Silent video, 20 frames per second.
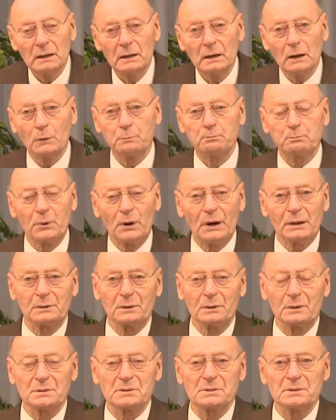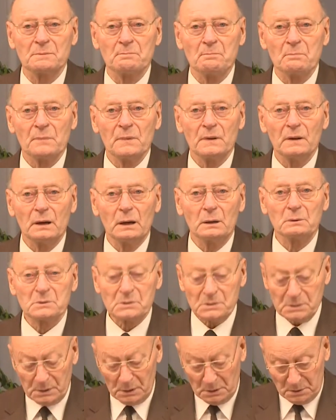of brothers and
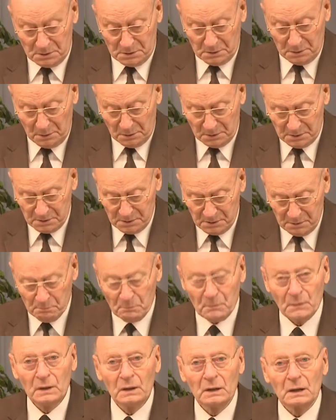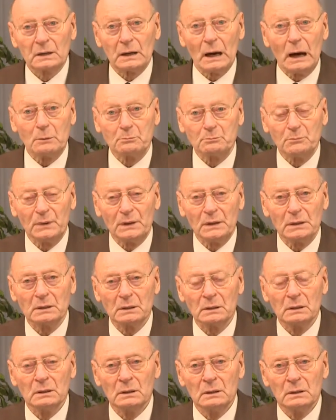sisters
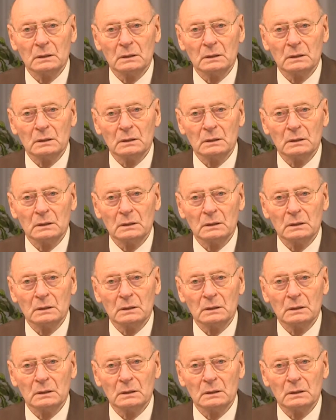coming